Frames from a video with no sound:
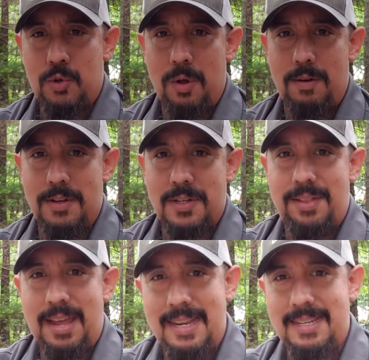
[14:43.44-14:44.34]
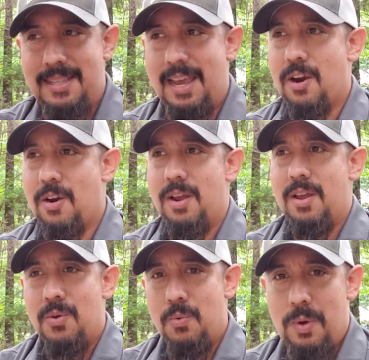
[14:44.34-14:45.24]
one of us, and that He's there
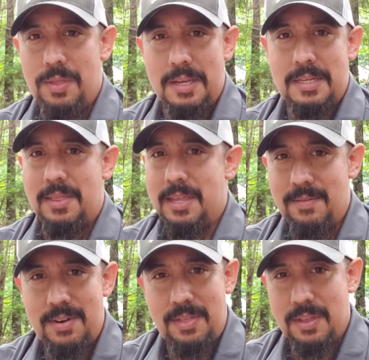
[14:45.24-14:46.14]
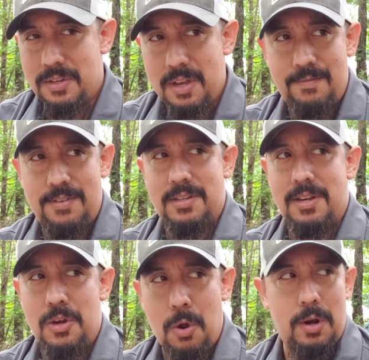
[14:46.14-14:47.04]
with us, and even in the toughest
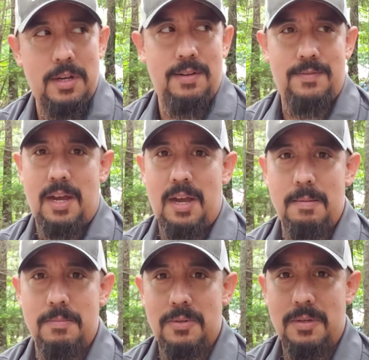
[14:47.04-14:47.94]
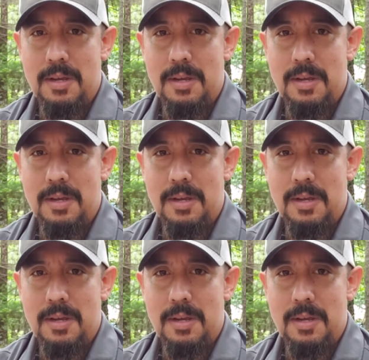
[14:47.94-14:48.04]
and darkest of times.